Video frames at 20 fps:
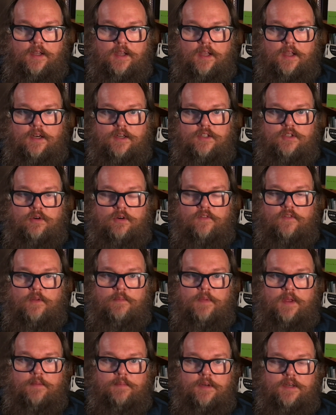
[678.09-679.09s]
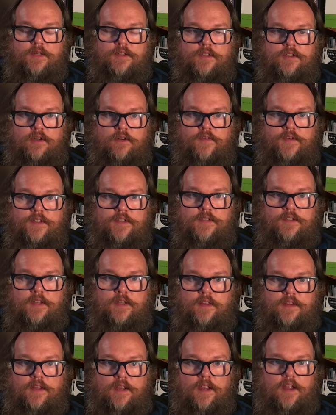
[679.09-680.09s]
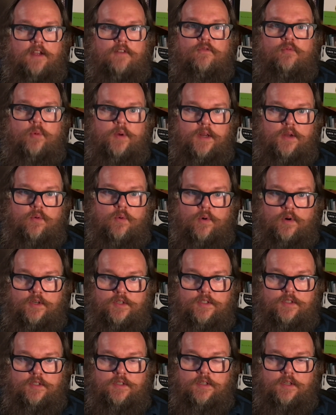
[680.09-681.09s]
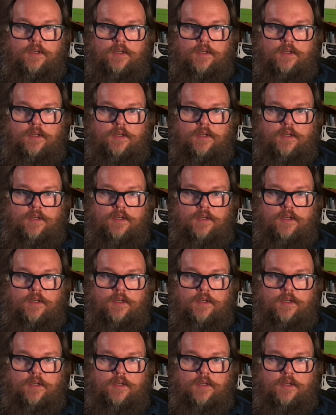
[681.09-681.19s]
any sort of amendment to service, that they have recourse